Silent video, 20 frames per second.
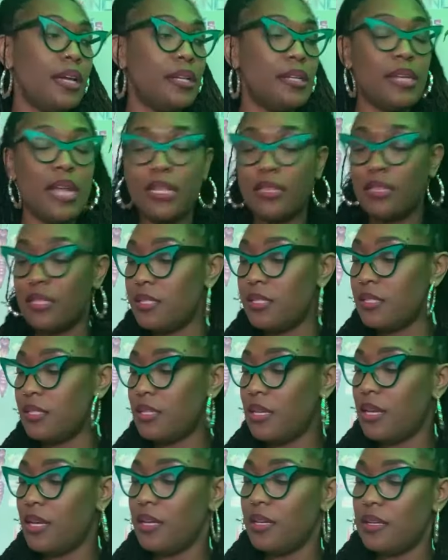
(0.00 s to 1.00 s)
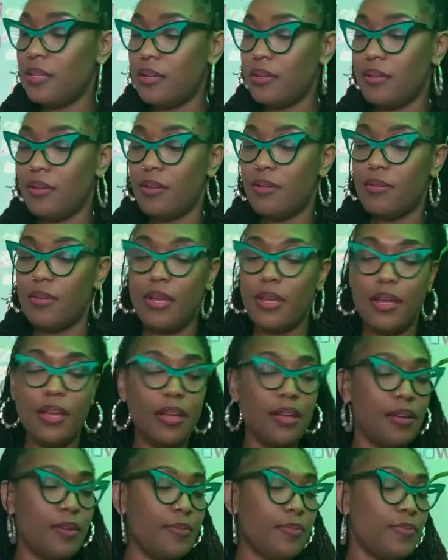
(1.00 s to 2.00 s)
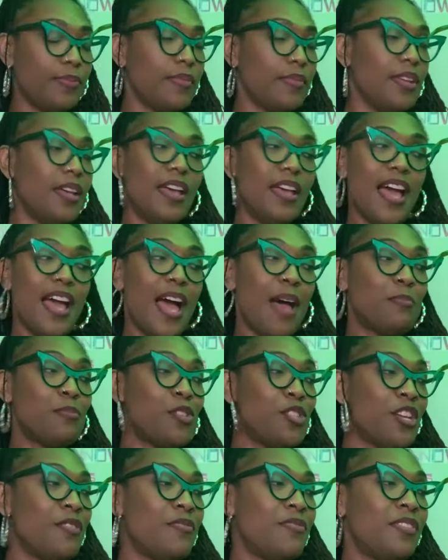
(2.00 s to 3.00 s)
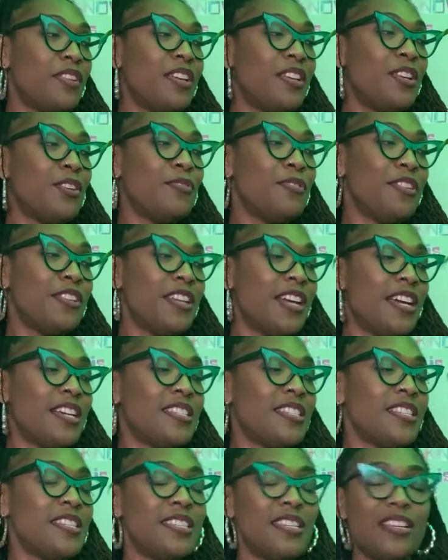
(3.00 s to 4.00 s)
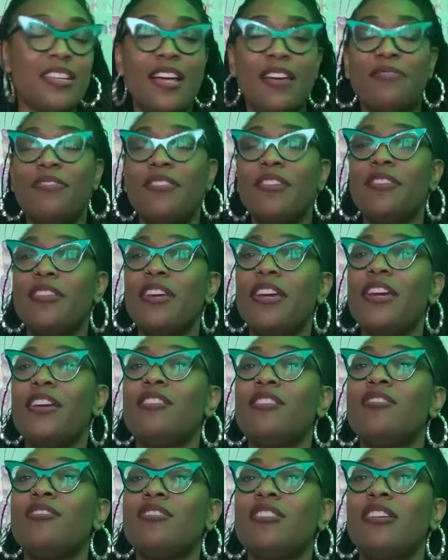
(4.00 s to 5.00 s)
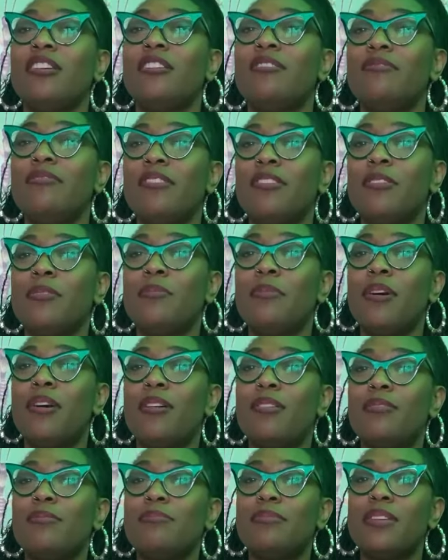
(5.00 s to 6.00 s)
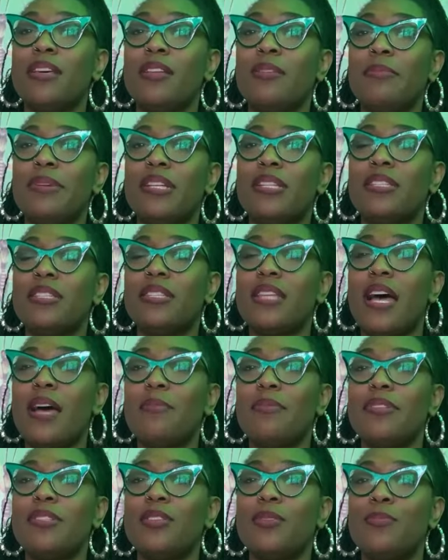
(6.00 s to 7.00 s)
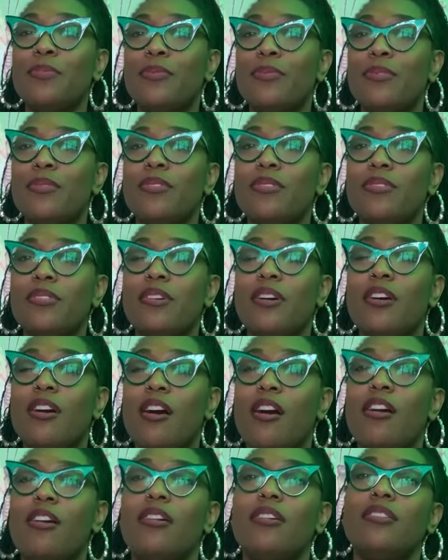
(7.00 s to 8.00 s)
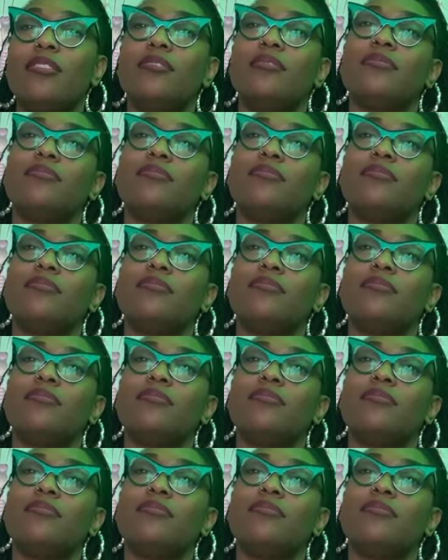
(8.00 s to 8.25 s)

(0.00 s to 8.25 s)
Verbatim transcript: Not this deck, okay. I'm shuffling different decks until I feel the energy of them telling me to stop and to pull a card.